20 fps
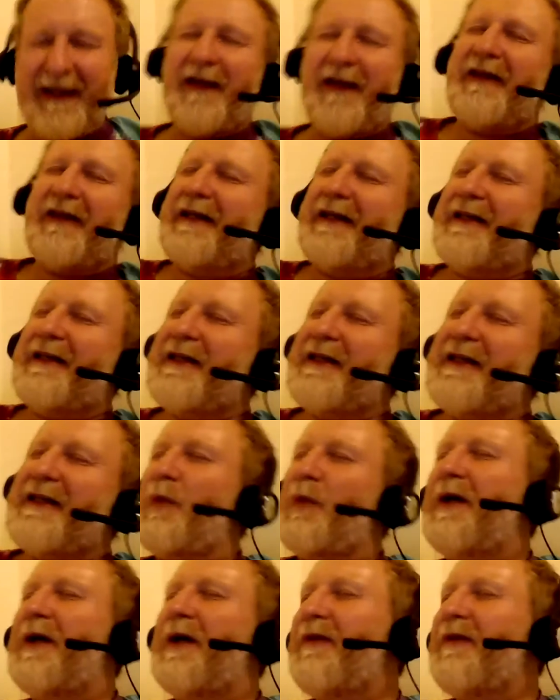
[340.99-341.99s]
That is
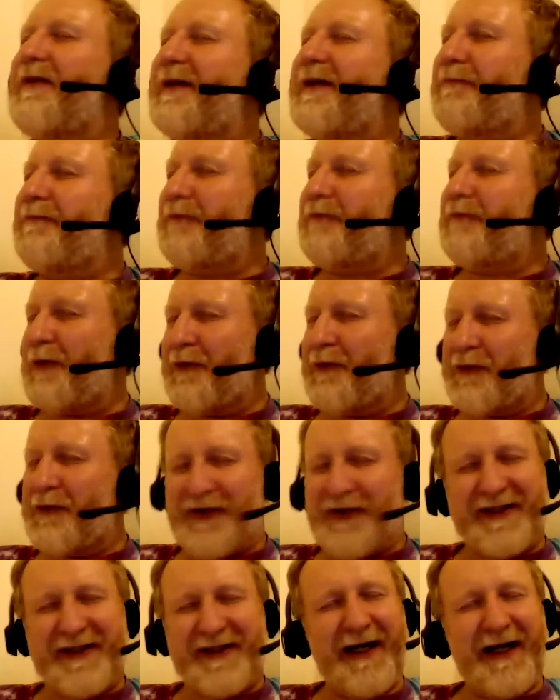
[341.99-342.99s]
one of the
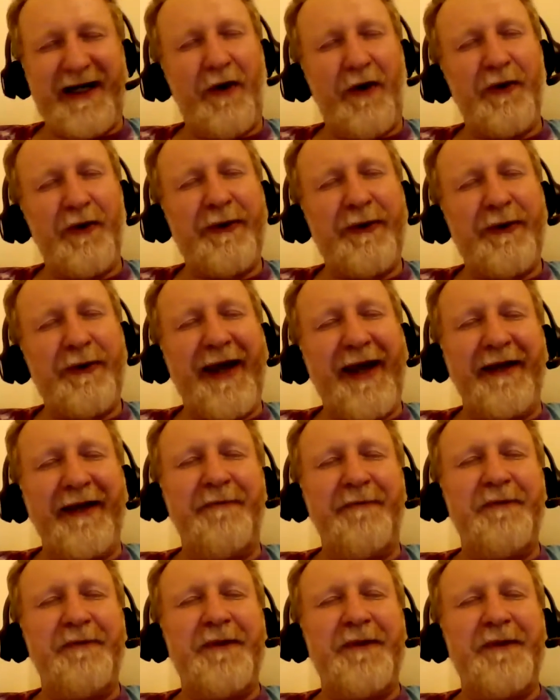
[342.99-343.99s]
approaches how you
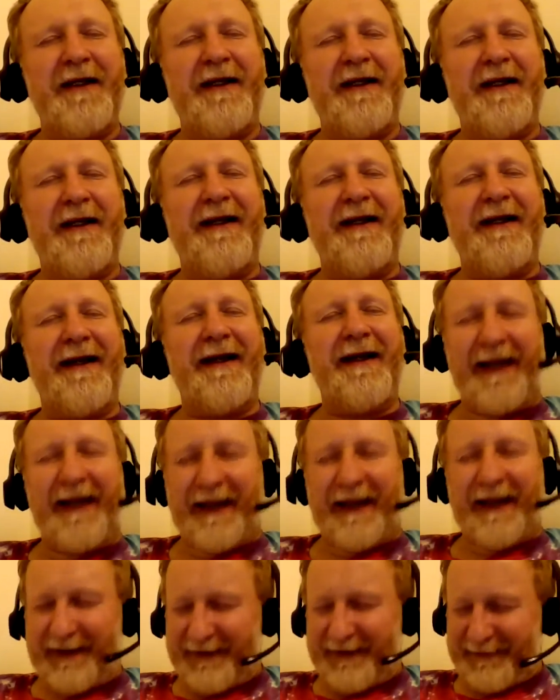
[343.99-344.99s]
can
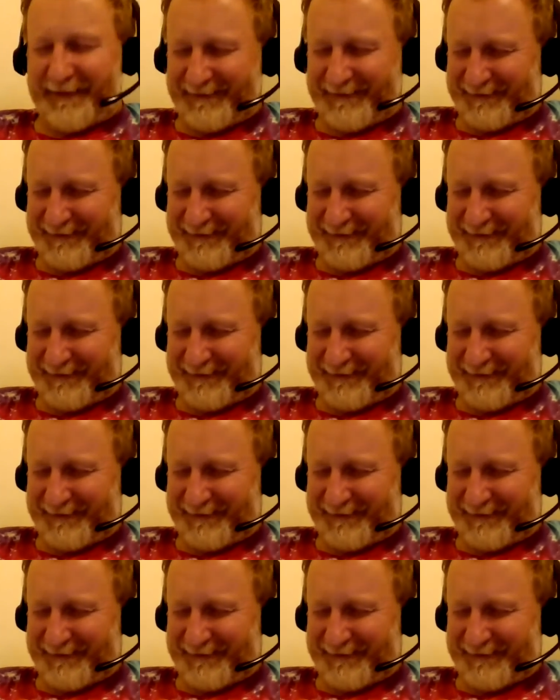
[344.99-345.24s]
connect.